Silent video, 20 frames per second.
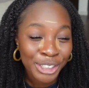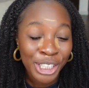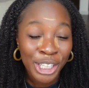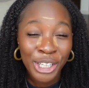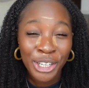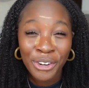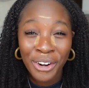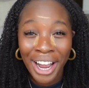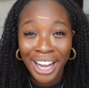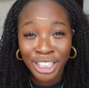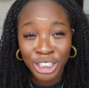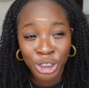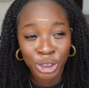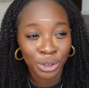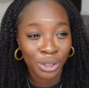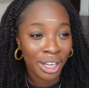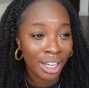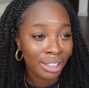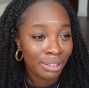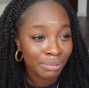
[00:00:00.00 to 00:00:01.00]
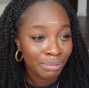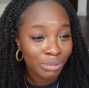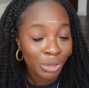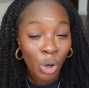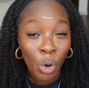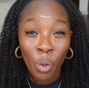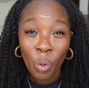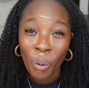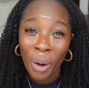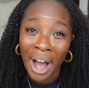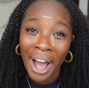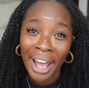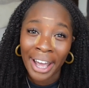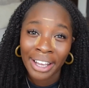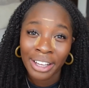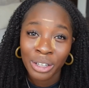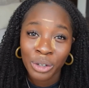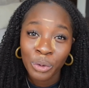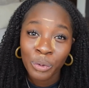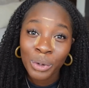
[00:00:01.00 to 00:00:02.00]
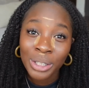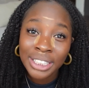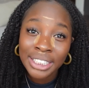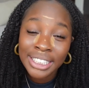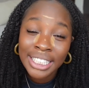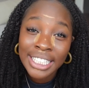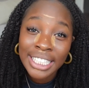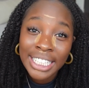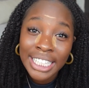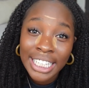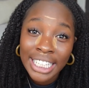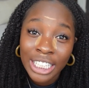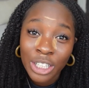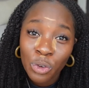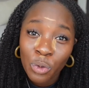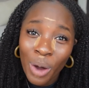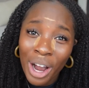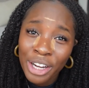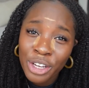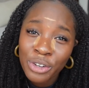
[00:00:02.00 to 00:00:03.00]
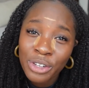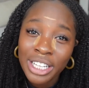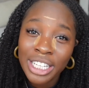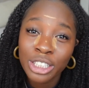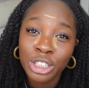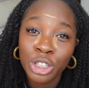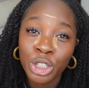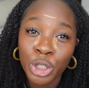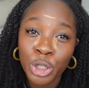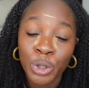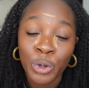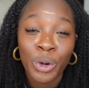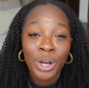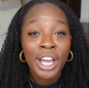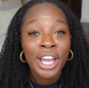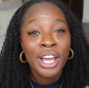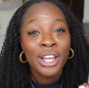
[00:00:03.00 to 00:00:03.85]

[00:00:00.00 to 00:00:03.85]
you're extra. Why? What's the need? Why do you need 2?